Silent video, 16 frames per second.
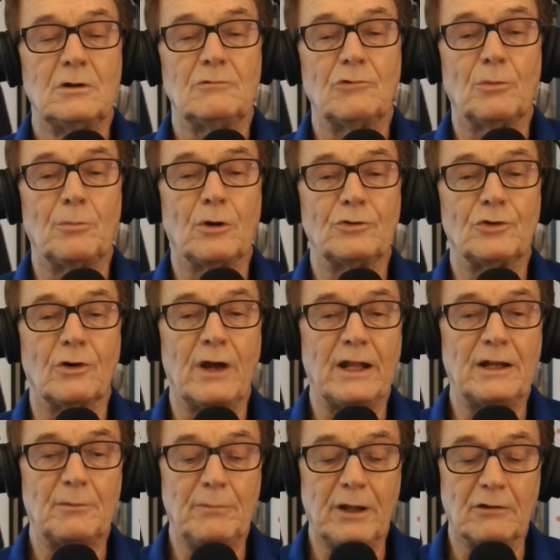Roberto
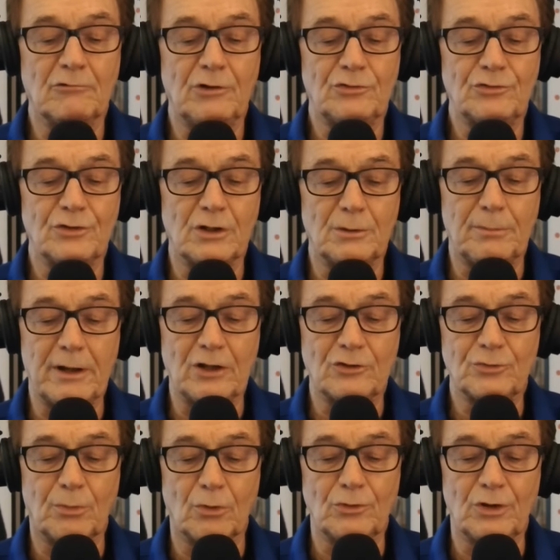handed me a list of the
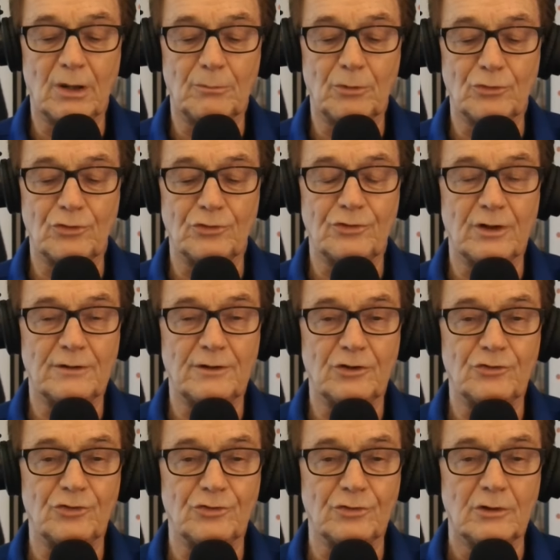passport numbers and said,
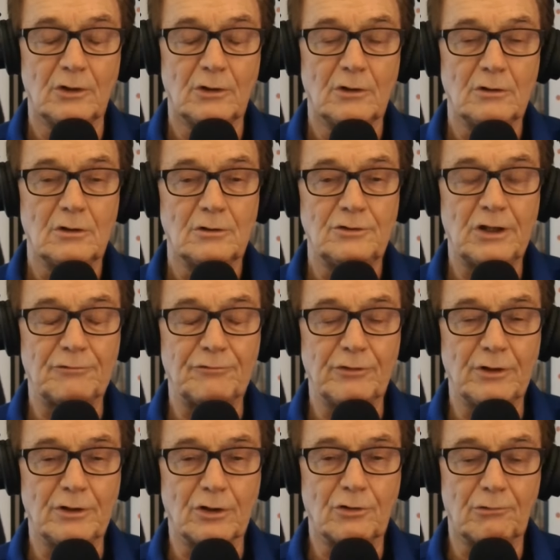"This is
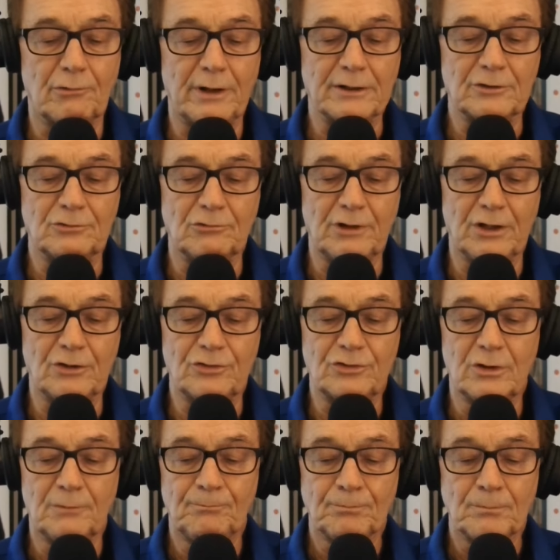definitely the correct list."
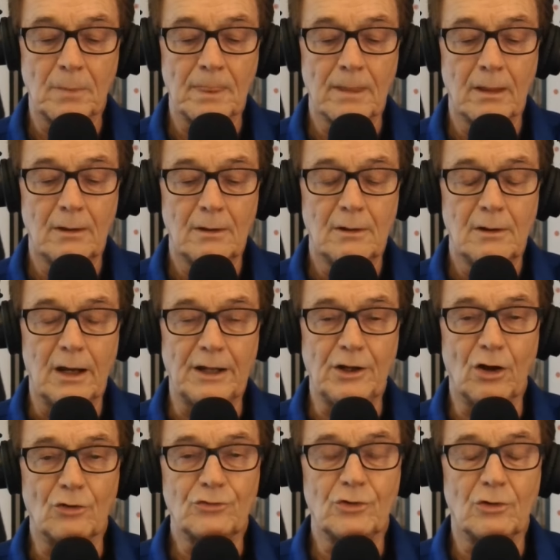And he
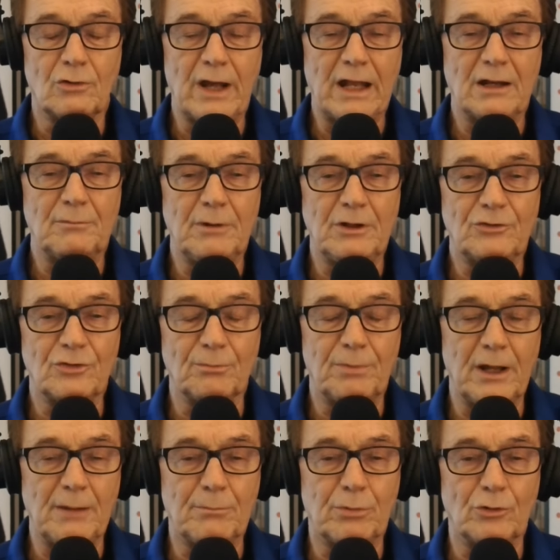also handed me some
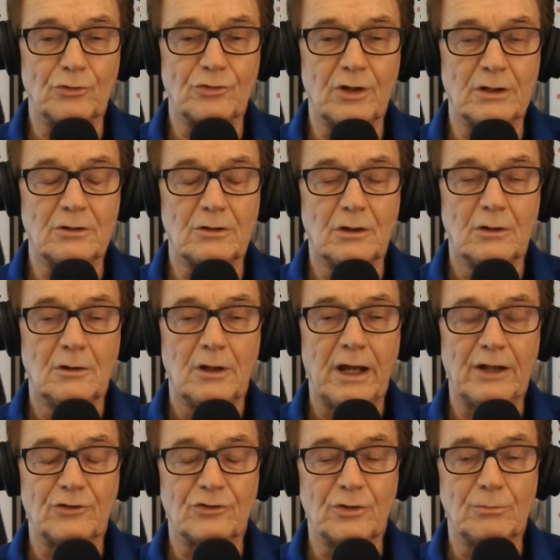papers that
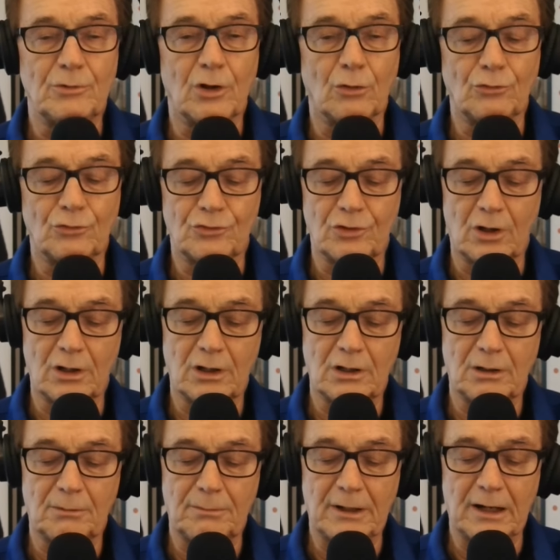had some notes on
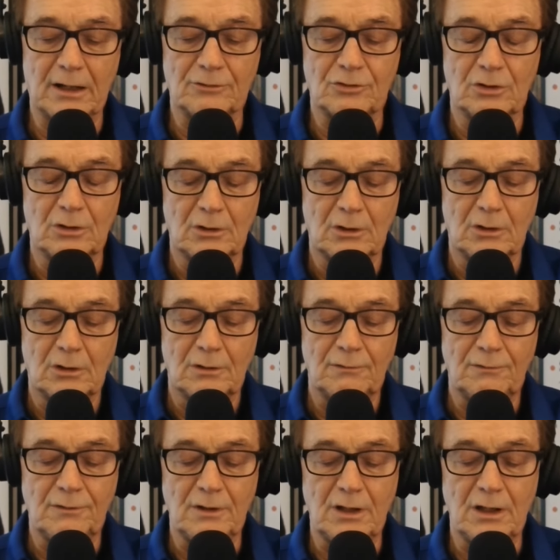it about
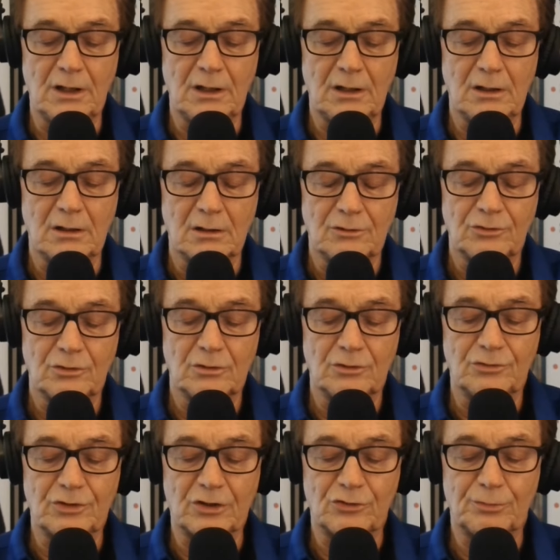the
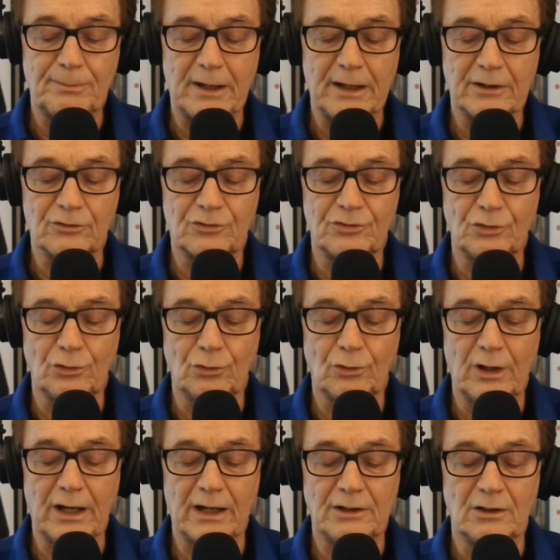suspects who
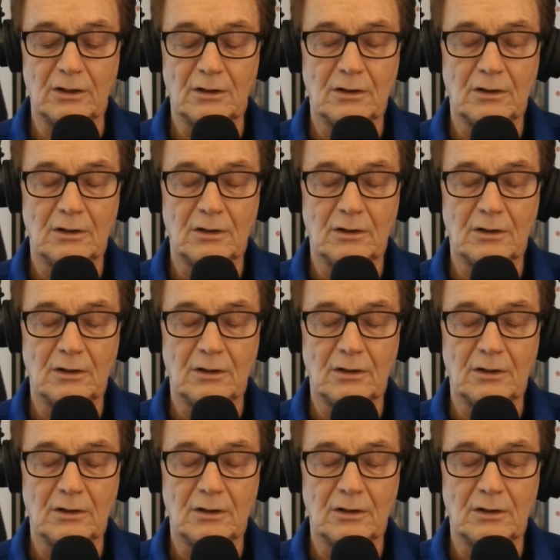had